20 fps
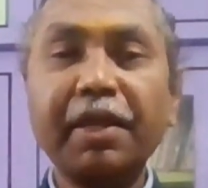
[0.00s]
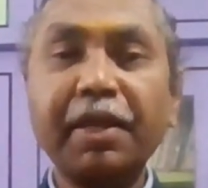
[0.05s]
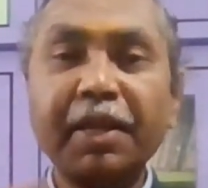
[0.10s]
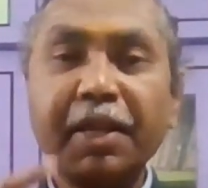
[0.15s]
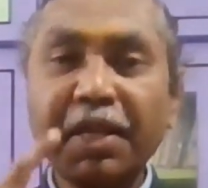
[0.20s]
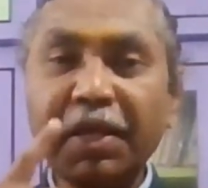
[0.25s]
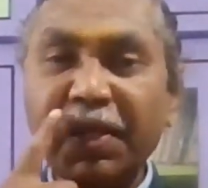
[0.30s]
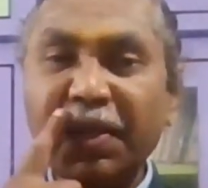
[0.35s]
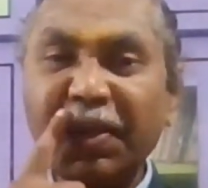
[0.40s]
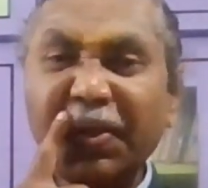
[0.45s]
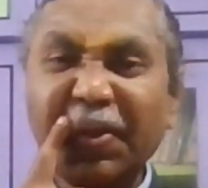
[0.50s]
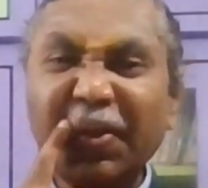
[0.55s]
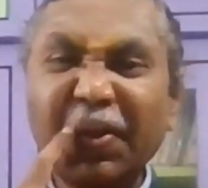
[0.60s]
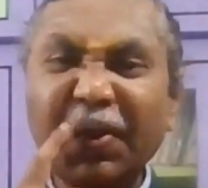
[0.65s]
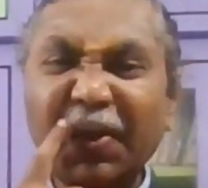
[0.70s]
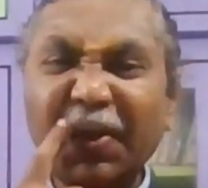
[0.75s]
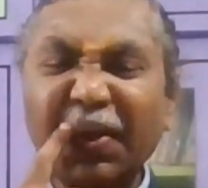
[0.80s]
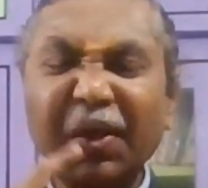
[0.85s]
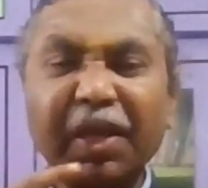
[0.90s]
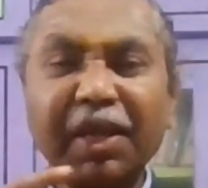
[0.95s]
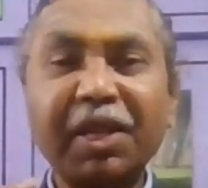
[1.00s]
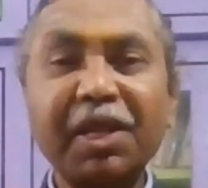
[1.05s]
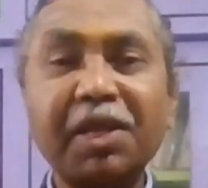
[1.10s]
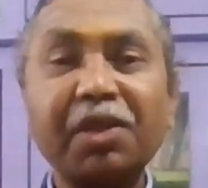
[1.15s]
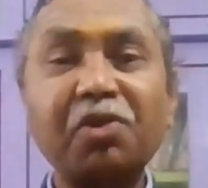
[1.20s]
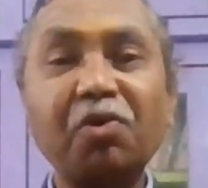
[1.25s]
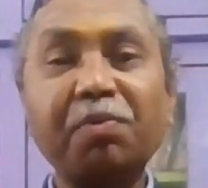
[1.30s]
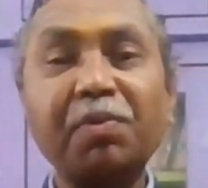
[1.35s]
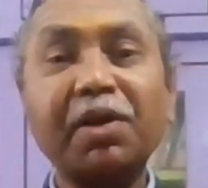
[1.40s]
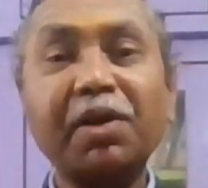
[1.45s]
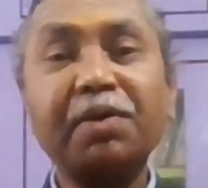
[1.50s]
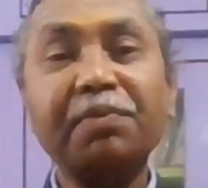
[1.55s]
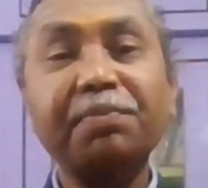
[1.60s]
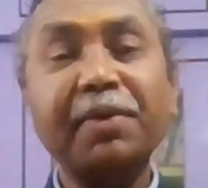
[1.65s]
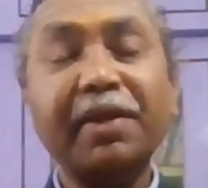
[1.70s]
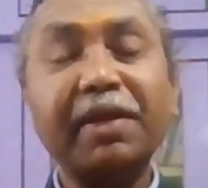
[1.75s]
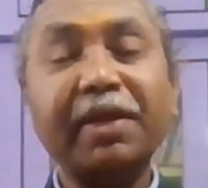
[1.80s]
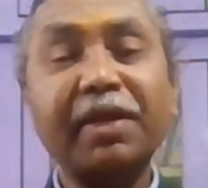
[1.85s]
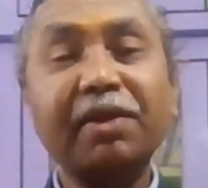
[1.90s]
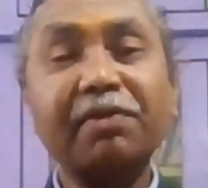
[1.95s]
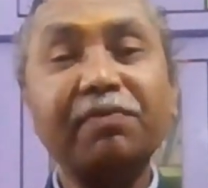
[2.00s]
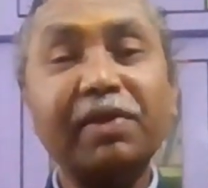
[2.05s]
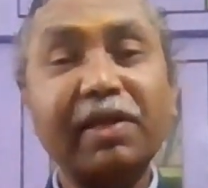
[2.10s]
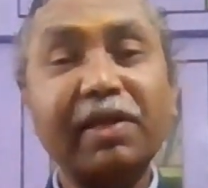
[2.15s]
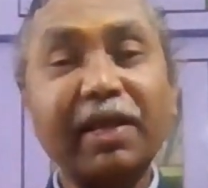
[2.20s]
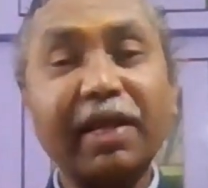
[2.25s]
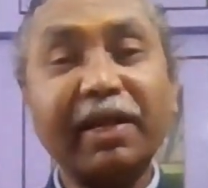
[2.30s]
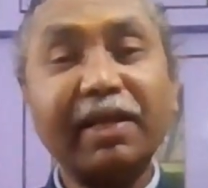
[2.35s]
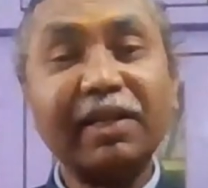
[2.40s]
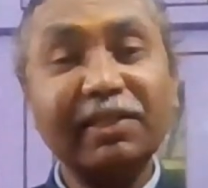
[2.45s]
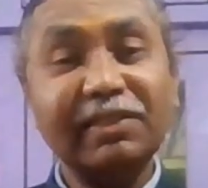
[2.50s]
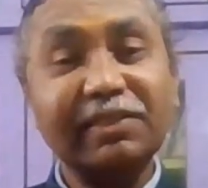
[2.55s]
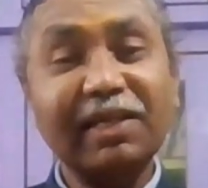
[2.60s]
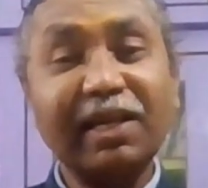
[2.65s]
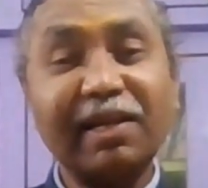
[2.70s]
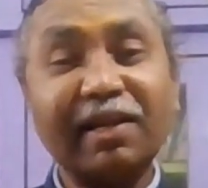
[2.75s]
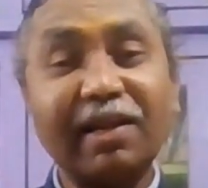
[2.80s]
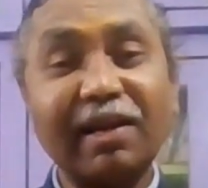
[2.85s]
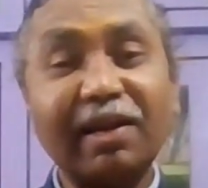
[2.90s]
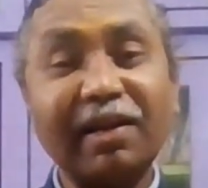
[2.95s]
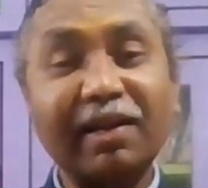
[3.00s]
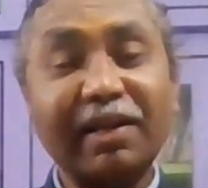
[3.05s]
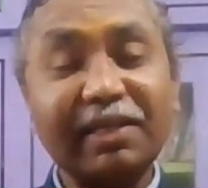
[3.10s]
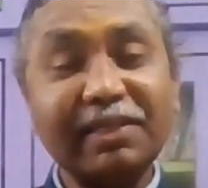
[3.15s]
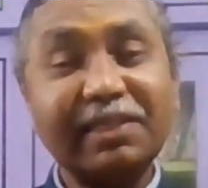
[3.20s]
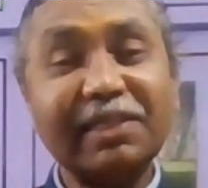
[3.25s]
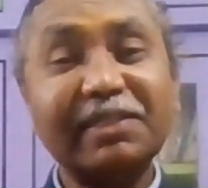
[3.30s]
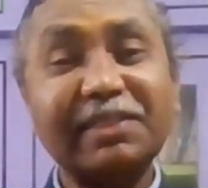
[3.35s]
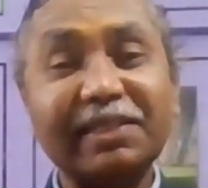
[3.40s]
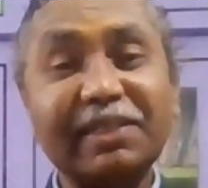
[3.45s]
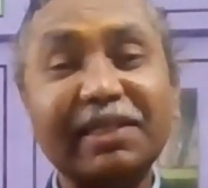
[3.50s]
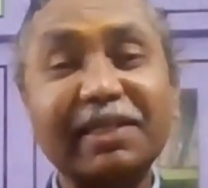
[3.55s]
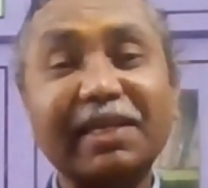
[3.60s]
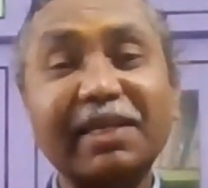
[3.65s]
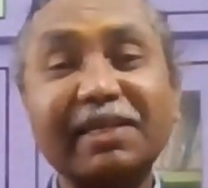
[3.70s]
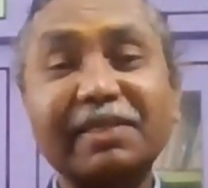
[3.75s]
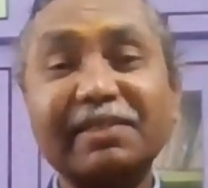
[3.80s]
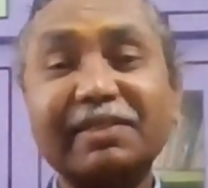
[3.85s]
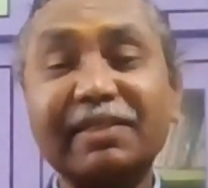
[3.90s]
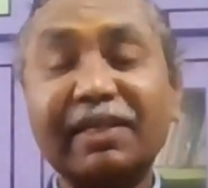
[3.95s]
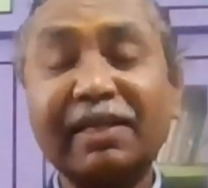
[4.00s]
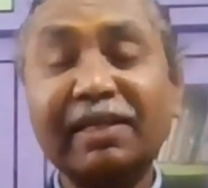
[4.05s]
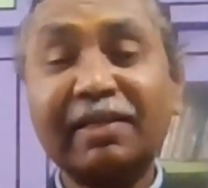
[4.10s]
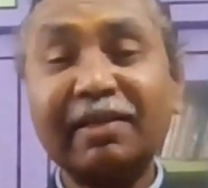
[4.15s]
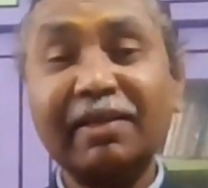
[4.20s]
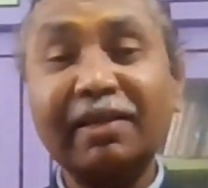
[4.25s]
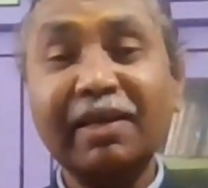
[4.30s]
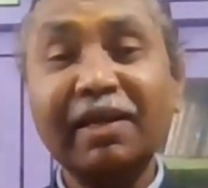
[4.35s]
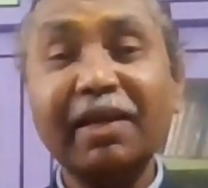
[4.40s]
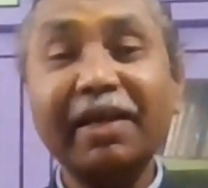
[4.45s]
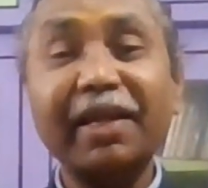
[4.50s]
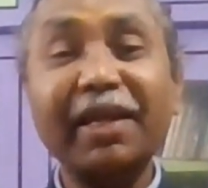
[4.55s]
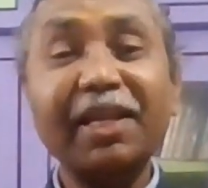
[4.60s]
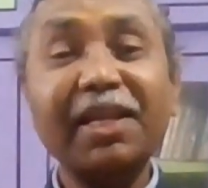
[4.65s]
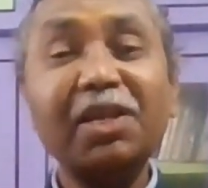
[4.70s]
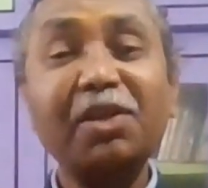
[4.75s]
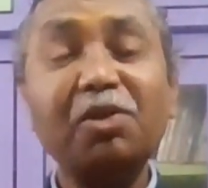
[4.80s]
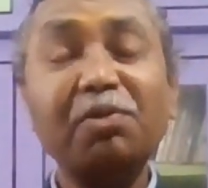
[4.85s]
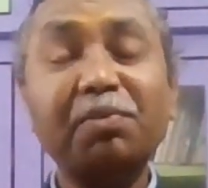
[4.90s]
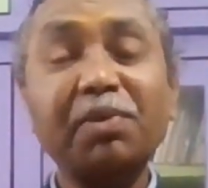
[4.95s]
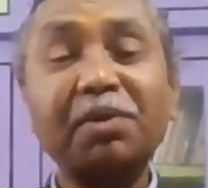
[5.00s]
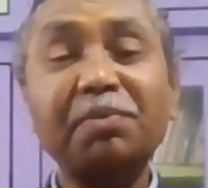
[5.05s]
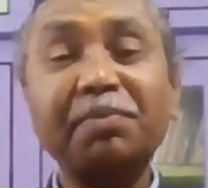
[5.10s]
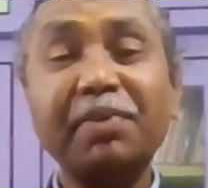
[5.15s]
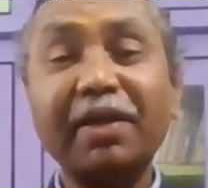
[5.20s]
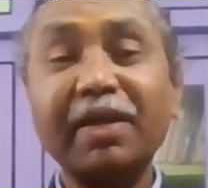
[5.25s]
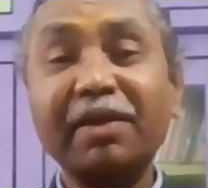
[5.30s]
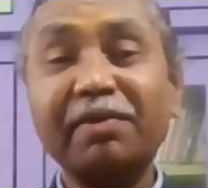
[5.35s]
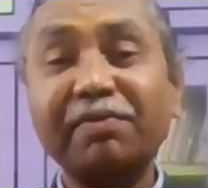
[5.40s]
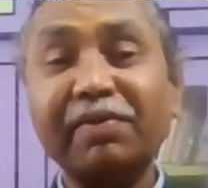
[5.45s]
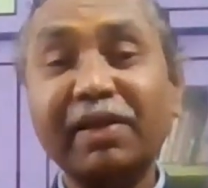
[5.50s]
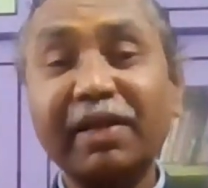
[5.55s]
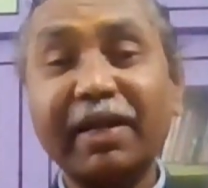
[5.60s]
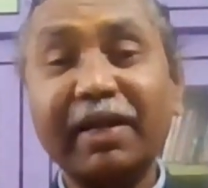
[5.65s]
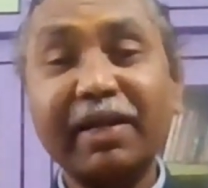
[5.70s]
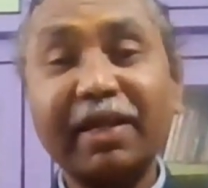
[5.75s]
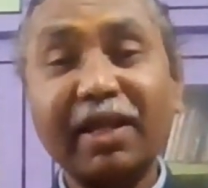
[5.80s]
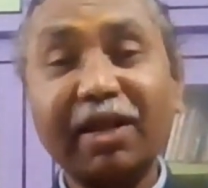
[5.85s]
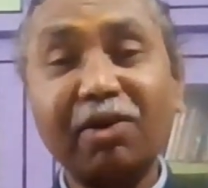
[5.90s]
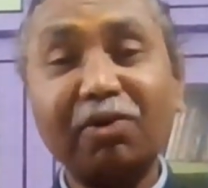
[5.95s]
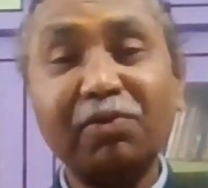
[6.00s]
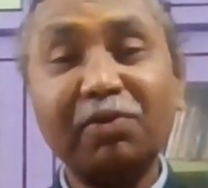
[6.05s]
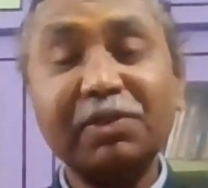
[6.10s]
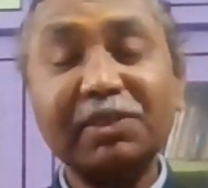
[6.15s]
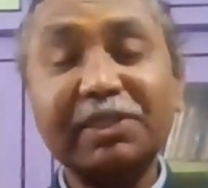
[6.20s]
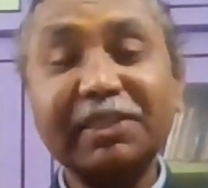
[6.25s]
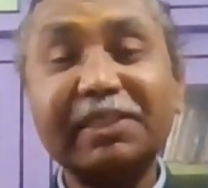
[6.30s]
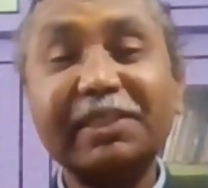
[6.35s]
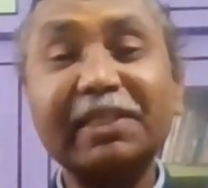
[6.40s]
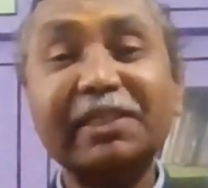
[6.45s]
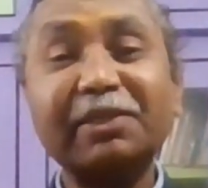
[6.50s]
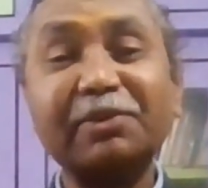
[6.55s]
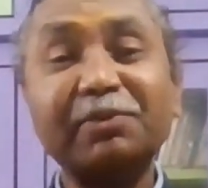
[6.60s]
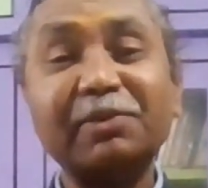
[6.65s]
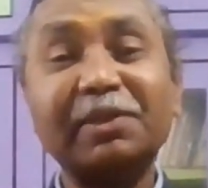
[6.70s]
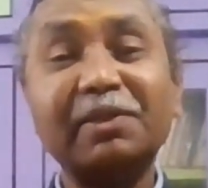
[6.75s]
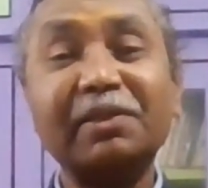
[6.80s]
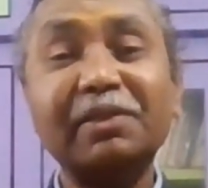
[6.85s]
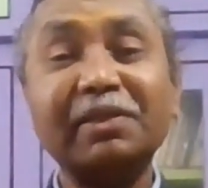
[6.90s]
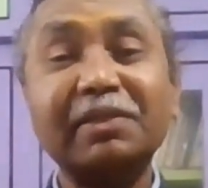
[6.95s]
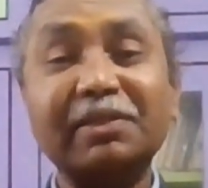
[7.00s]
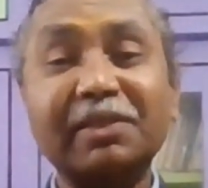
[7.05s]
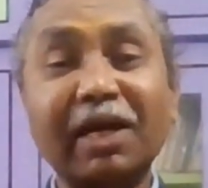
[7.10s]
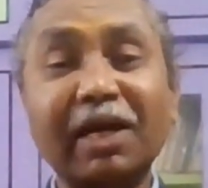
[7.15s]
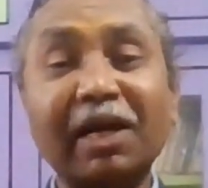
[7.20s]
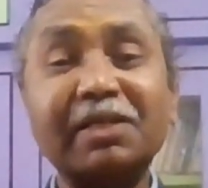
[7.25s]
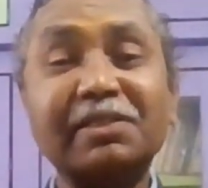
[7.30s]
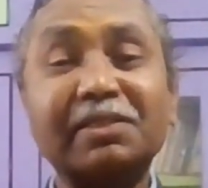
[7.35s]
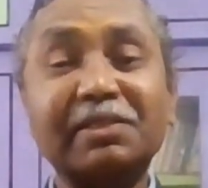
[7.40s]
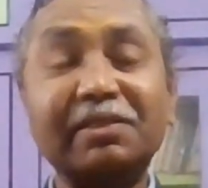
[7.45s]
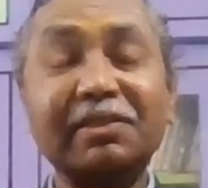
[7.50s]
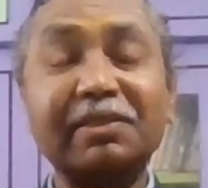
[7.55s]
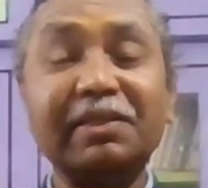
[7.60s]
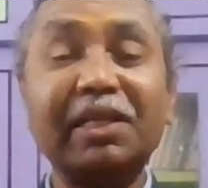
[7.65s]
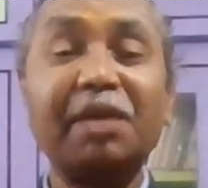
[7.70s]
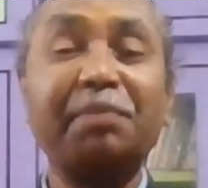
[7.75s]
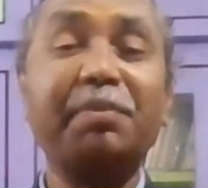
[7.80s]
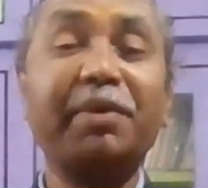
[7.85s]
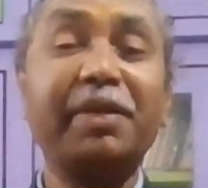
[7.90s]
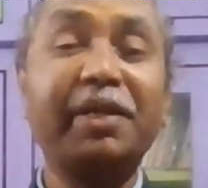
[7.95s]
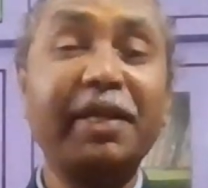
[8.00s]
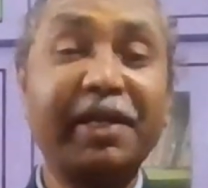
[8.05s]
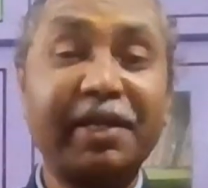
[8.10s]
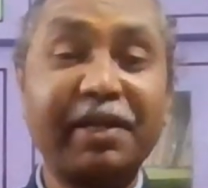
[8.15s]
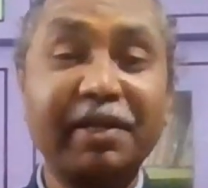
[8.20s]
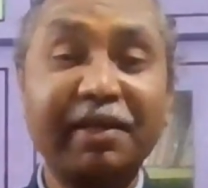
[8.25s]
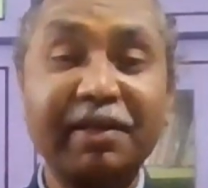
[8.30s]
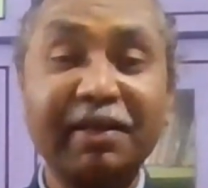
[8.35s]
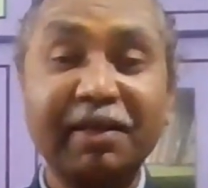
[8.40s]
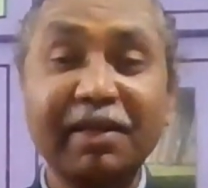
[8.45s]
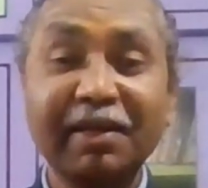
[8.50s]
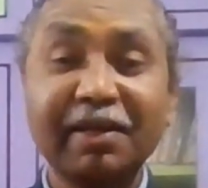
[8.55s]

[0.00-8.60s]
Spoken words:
any human being will get in general. Research indicates that any human being will get around 60,000 thoughts in a minute.